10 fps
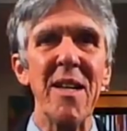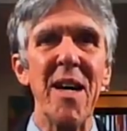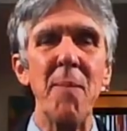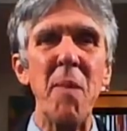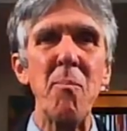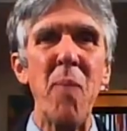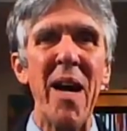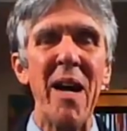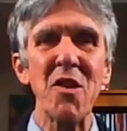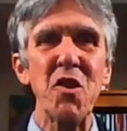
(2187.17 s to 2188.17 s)
I mean,
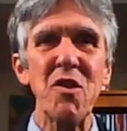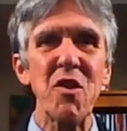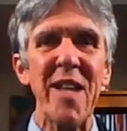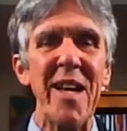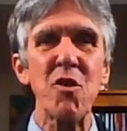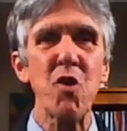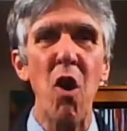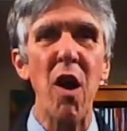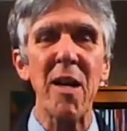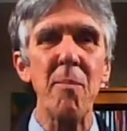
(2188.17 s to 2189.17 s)
biology just can't
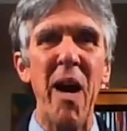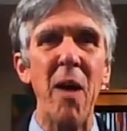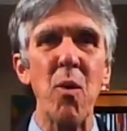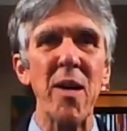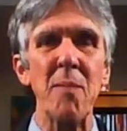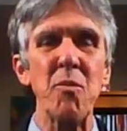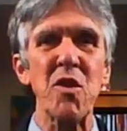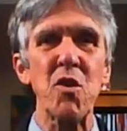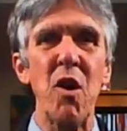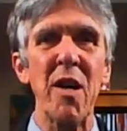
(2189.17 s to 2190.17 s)
talk about what I'm
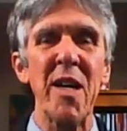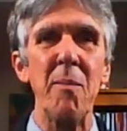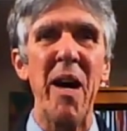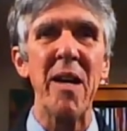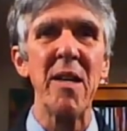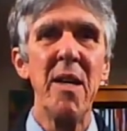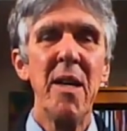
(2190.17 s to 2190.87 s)
just talking about.